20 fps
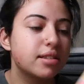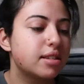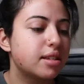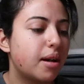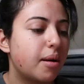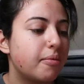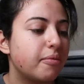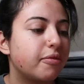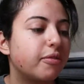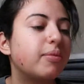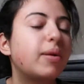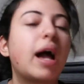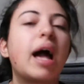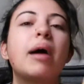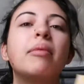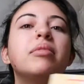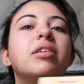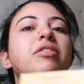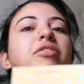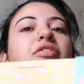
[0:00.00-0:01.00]
some
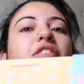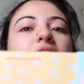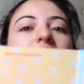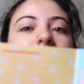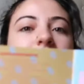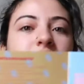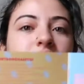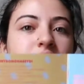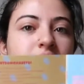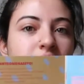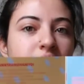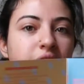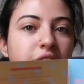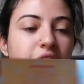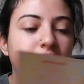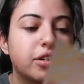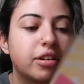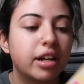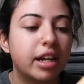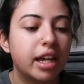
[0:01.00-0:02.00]
common phrases in
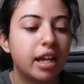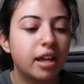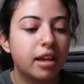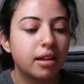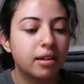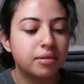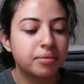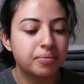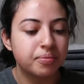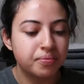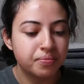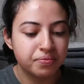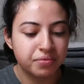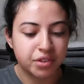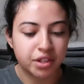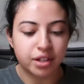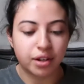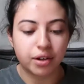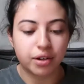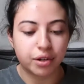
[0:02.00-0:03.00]
Korea,
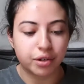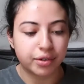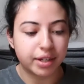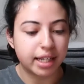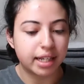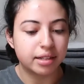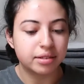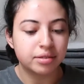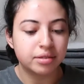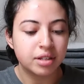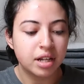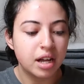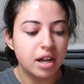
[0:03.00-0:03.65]
or Korean,